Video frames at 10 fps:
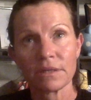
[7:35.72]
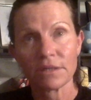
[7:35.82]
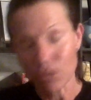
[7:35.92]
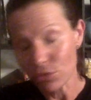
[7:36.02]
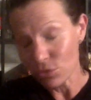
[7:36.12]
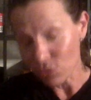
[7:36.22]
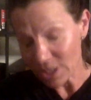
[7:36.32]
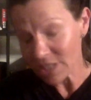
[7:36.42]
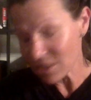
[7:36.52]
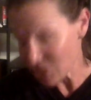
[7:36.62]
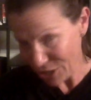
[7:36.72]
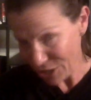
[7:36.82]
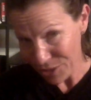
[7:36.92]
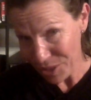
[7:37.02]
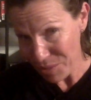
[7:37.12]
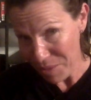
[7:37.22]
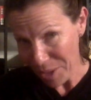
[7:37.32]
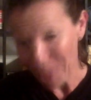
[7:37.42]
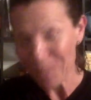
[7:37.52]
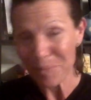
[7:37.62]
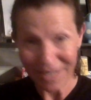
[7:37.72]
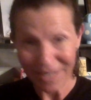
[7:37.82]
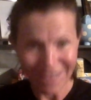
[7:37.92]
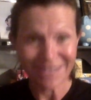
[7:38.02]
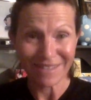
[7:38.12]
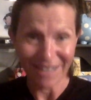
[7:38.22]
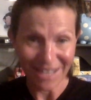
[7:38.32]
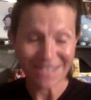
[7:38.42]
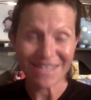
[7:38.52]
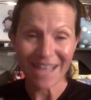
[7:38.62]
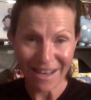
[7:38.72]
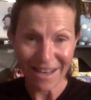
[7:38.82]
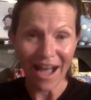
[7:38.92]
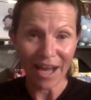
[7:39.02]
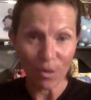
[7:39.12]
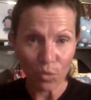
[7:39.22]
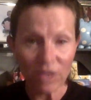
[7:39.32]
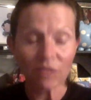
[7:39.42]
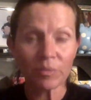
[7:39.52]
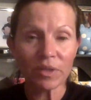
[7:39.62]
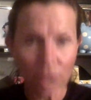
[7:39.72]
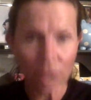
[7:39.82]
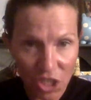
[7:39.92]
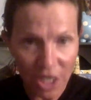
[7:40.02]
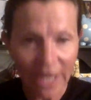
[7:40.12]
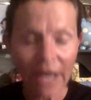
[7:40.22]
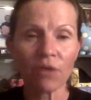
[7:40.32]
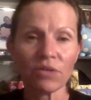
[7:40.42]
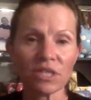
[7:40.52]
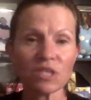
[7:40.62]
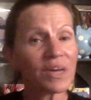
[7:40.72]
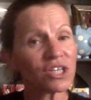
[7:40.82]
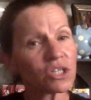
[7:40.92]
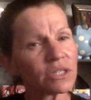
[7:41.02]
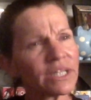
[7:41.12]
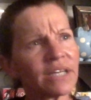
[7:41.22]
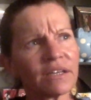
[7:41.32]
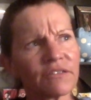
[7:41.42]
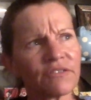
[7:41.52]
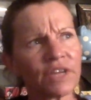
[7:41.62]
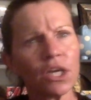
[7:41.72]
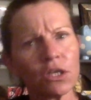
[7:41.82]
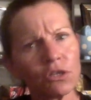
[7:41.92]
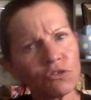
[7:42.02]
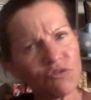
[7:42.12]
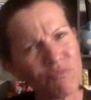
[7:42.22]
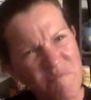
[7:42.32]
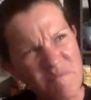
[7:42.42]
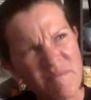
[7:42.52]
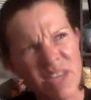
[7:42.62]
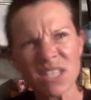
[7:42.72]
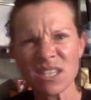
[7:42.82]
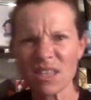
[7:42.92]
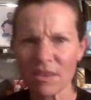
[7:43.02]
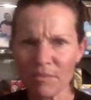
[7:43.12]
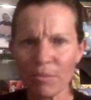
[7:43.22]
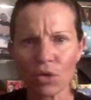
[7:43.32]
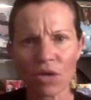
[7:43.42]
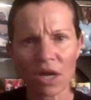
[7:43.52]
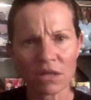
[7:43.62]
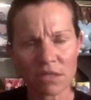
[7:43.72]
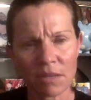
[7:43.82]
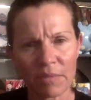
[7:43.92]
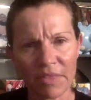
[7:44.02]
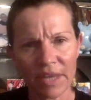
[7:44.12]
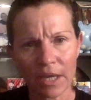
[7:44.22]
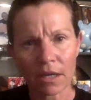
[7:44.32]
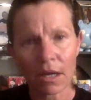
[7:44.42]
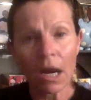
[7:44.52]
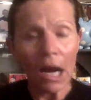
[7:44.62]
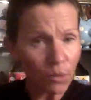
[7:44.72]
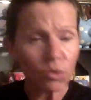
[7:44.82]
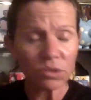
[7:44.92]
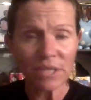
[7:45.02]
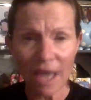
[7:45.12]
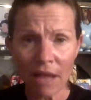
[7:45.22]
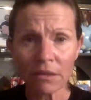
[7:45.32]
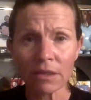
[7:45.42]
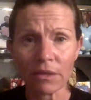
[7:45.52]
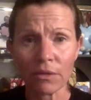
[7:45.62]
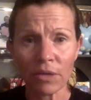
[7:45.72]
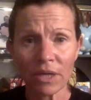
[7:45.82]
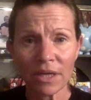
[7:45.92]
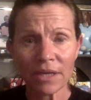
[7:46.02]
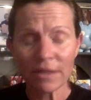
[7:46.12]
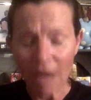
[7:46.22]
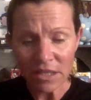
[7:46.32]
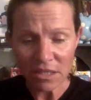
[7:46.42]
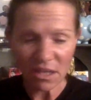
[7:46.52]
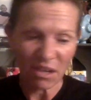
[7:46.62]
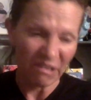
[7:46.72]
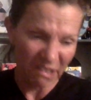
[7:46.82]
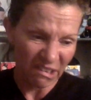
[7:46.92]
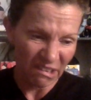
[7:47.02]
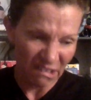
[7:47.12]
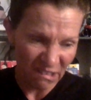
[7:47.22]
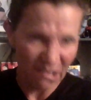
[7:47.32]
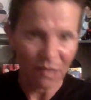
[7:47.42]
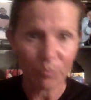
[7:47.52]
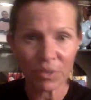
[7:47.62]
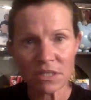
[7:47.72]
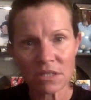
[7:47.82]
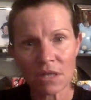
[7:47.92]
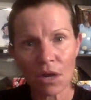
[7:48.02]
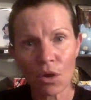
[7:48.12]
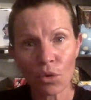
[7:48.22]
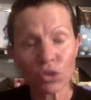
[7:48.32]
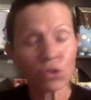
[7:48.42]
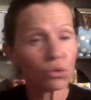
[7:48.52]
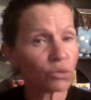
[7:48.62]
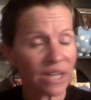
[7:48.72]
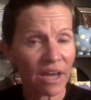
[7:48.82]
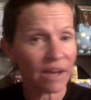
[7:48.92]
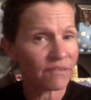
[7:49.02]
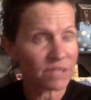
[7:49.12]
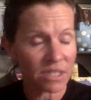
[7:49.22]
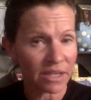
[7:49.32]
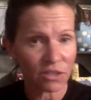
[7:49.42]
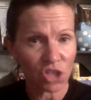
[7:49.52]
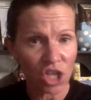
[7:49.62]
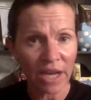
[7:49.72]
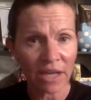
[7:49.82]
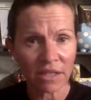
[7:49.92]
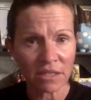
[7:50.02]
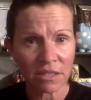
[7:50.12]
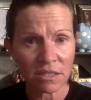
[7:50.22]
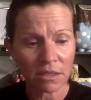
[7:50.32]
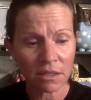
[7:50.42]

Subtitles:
You need to check your email because, like I said, I will be reaching out, especially if you've missed the boat on something. I will tell you not to go, but so you can have a second chance